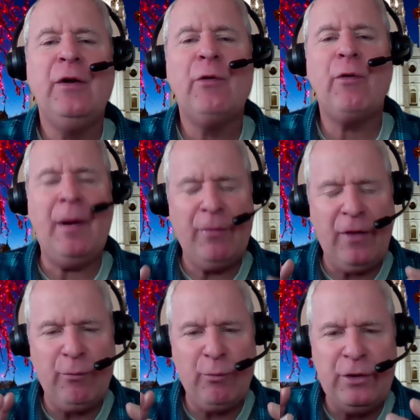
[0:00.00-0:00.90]
Remember
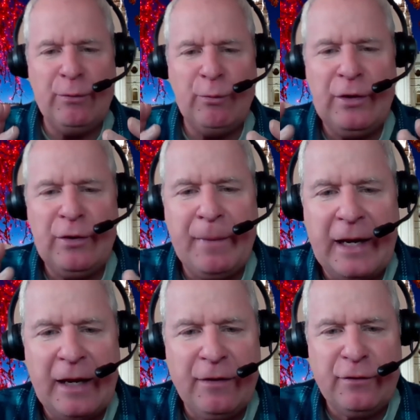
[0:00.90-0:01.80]
that when you
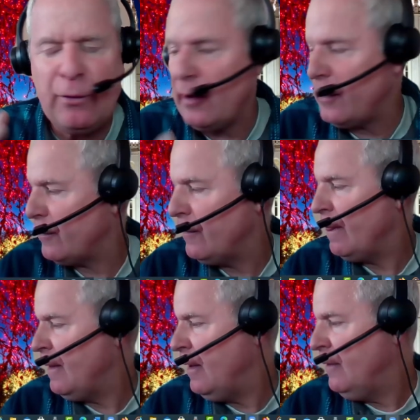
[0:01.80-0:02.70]
begin doing
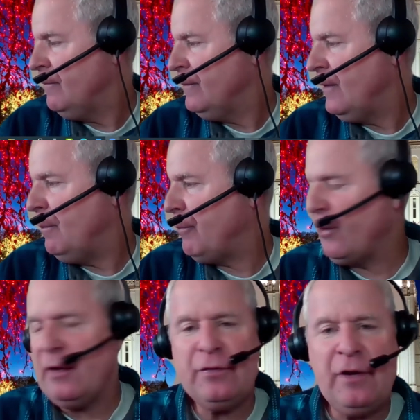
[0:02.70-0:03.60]

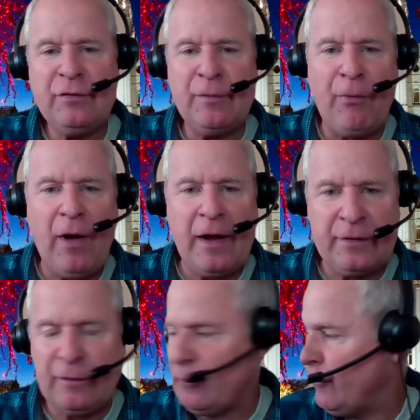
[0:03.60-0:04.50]
pronunciation practice